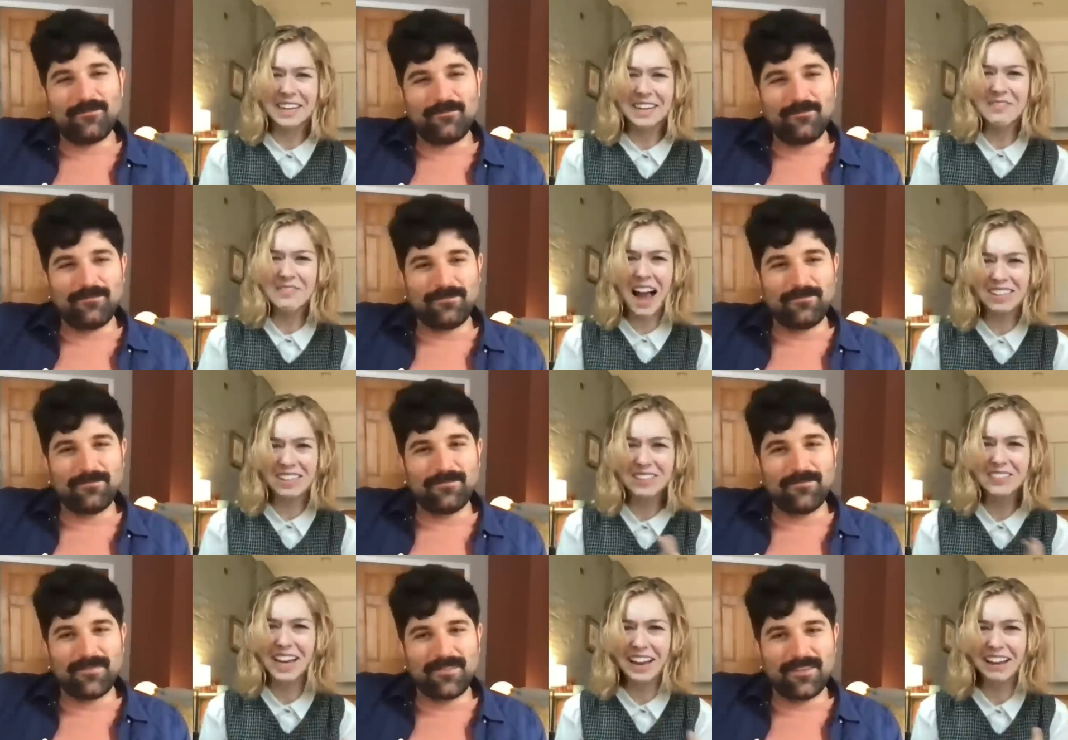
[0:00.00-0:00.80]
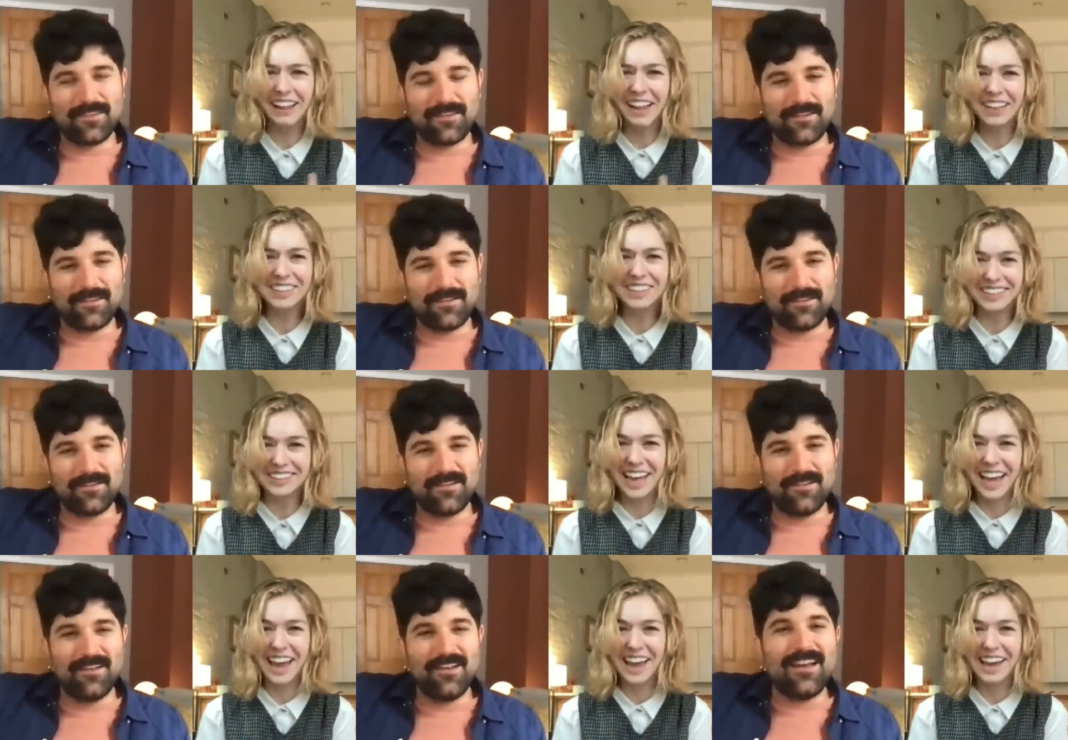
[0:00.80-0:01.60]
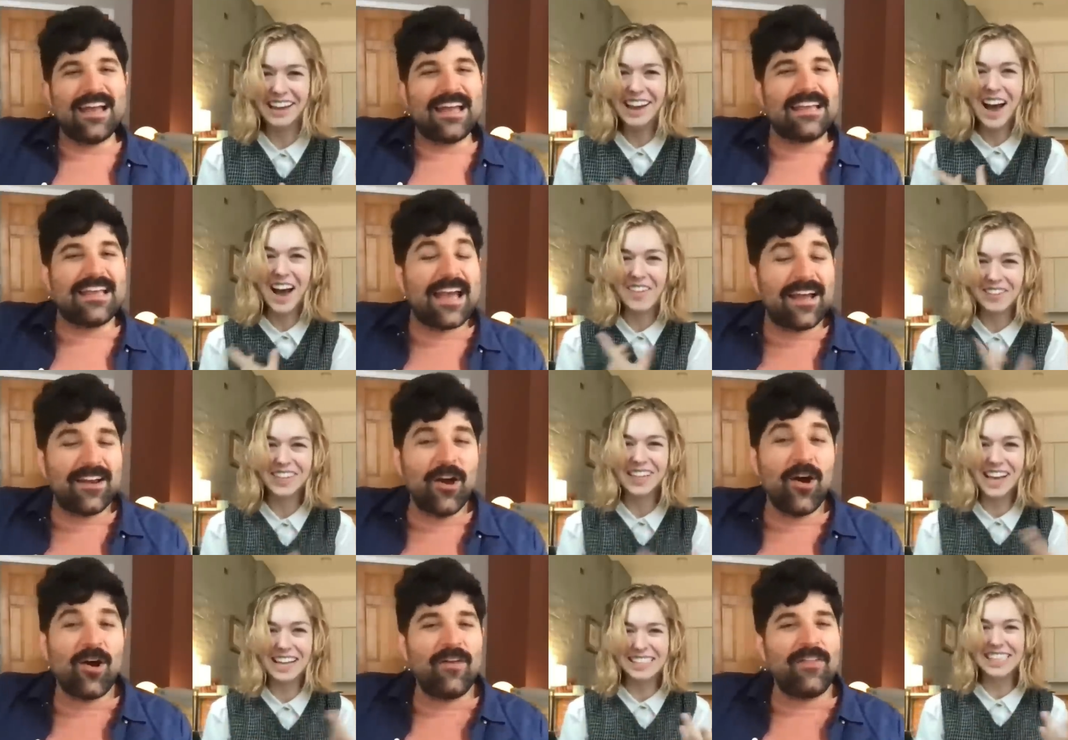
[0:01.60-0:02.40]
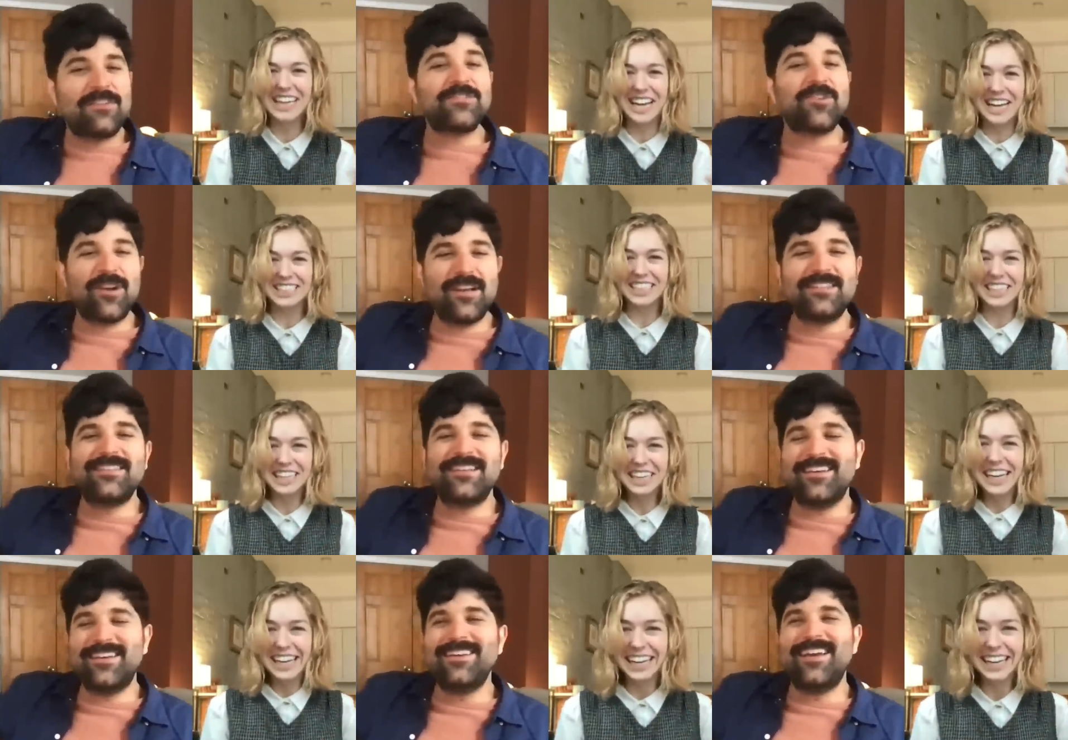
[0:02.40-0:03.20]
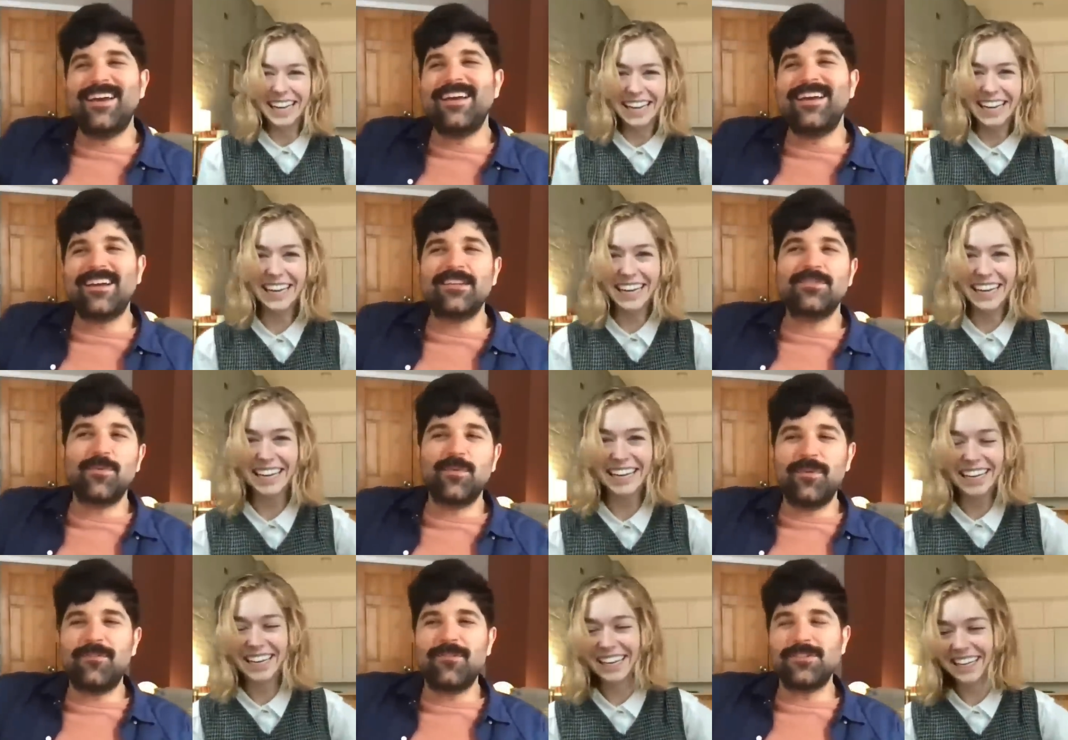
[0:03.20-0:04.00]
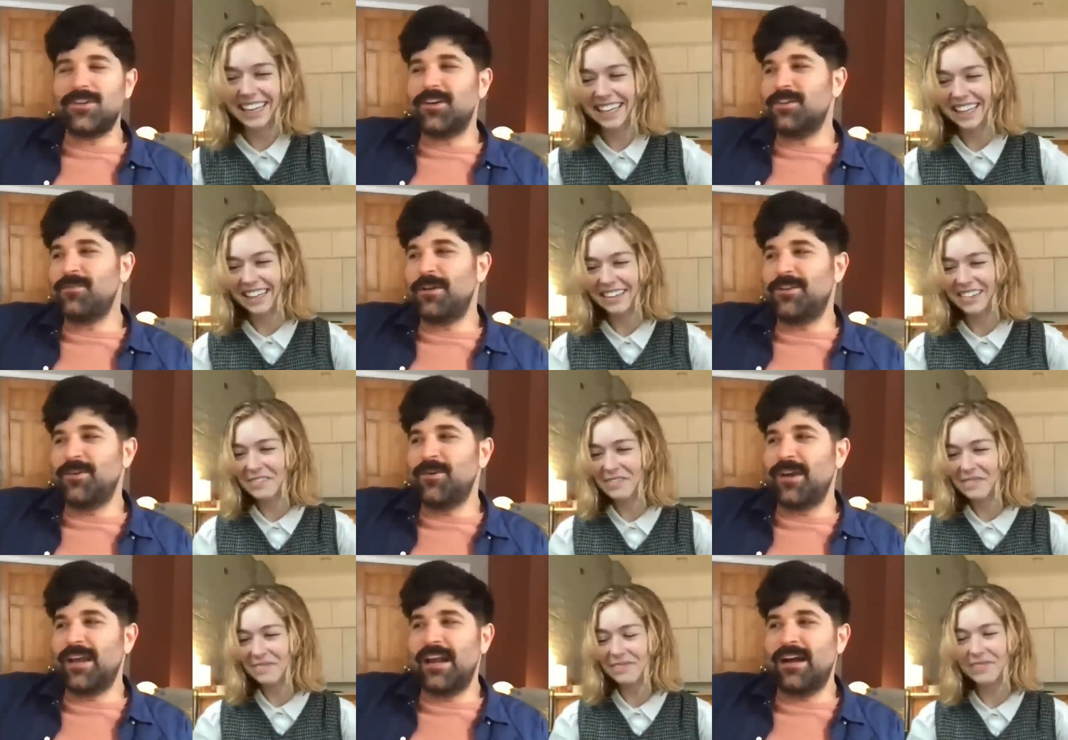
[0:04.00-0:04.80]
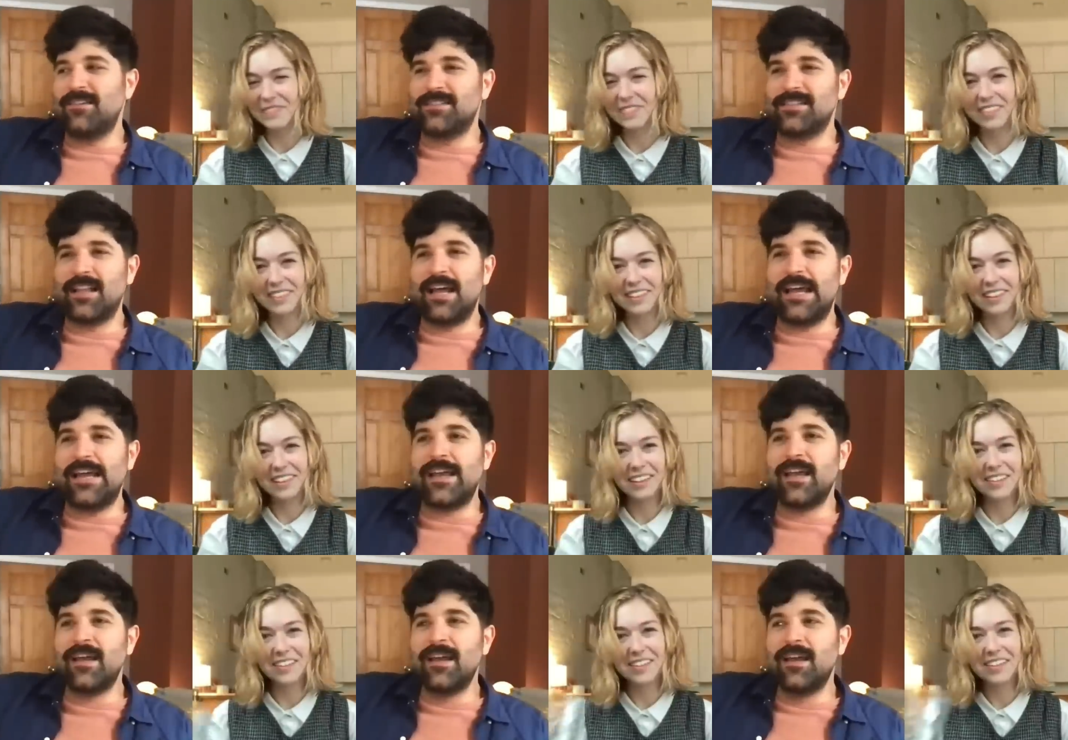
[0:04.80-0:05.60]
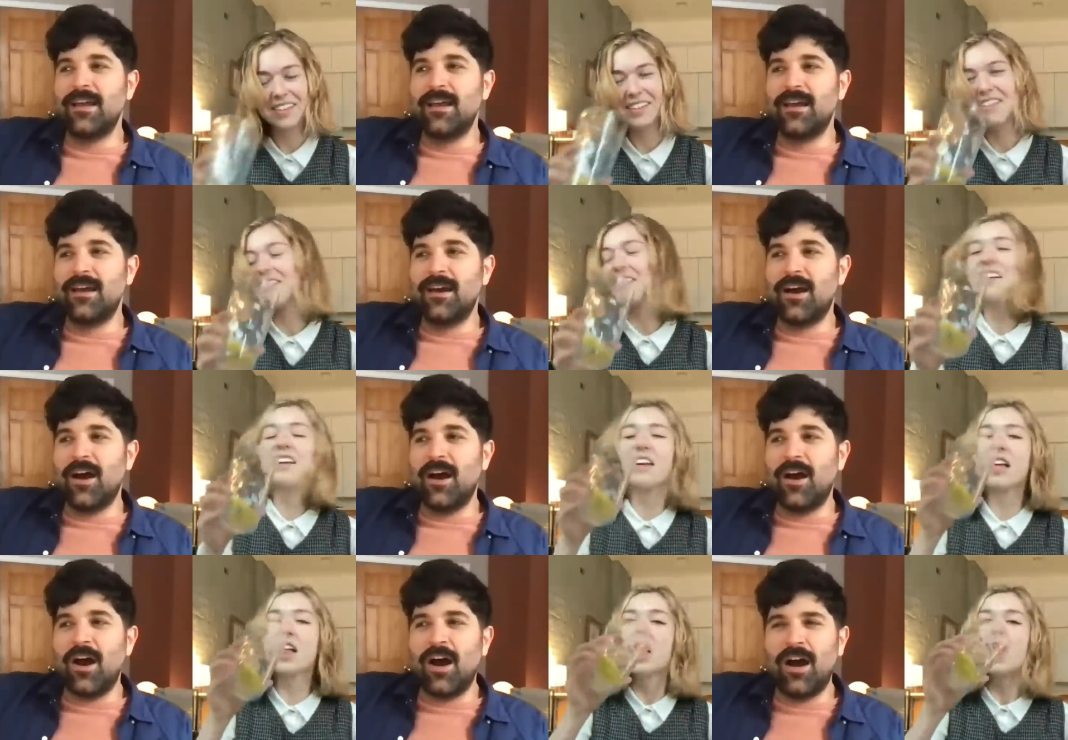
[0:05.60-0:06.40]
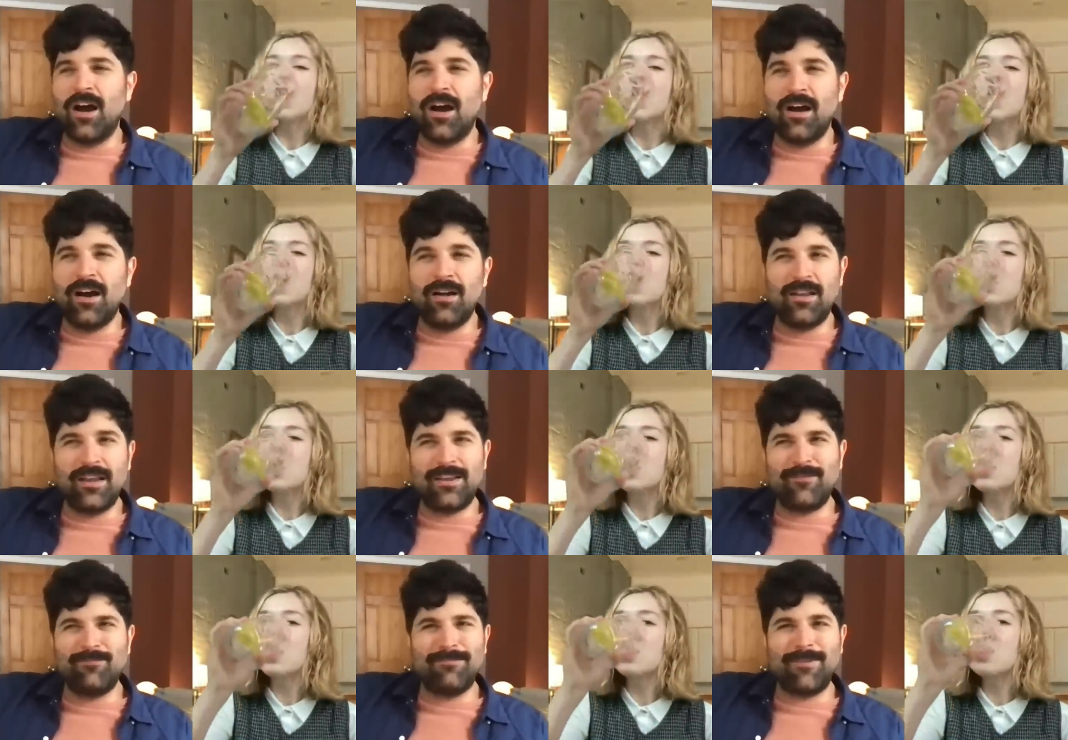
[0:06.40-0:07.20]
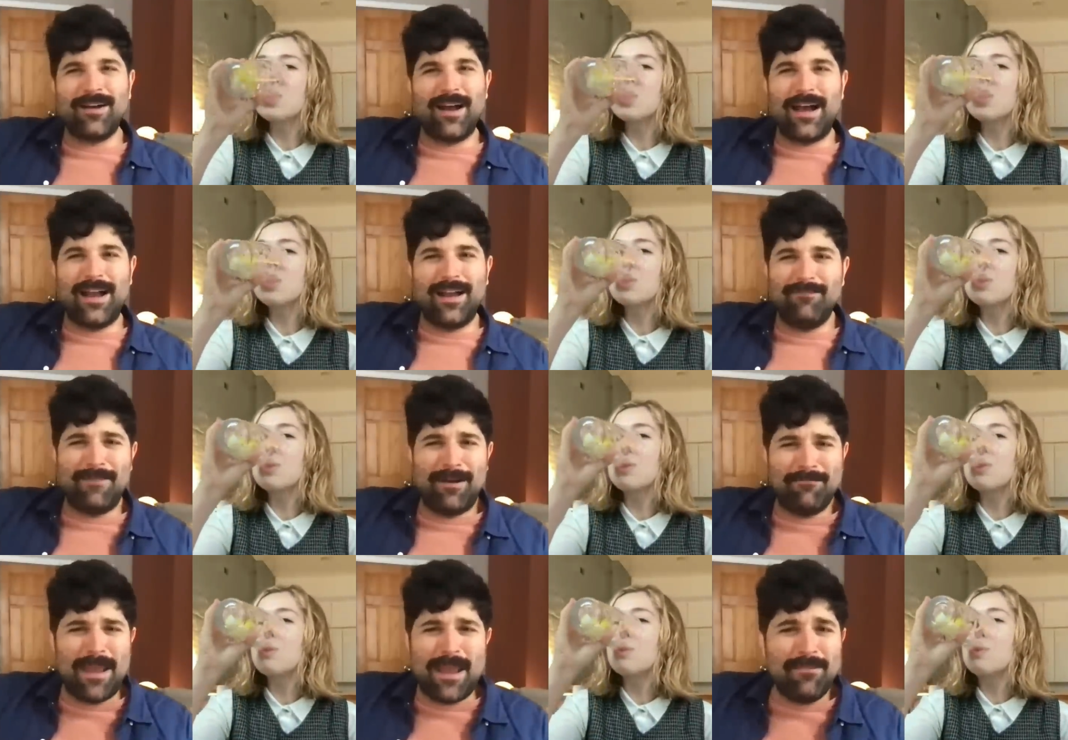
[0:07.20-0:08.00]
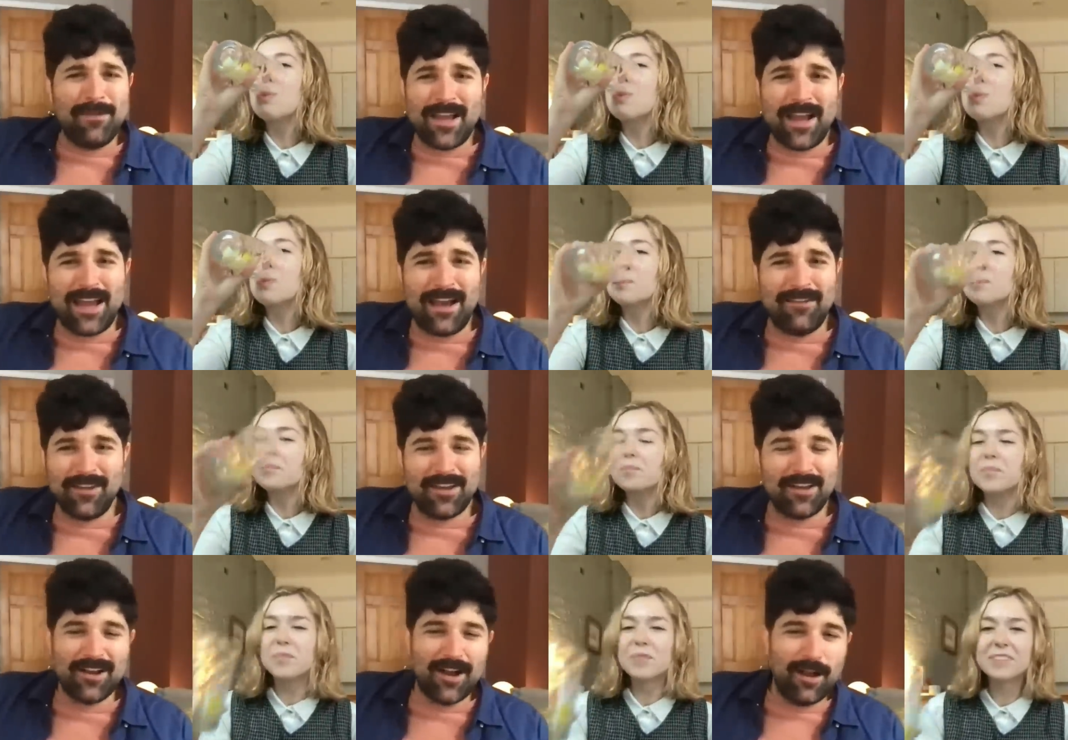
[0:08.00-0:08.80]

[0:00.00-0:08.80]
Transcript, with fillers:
Speaker 1: damn. Actually, we had a lot to say. I'm really Yeah, no, that's
Speaker 2: crazy. Yeah, yeah. Because when we first talked about doing it, I was like, uh, like uh, maybe I have like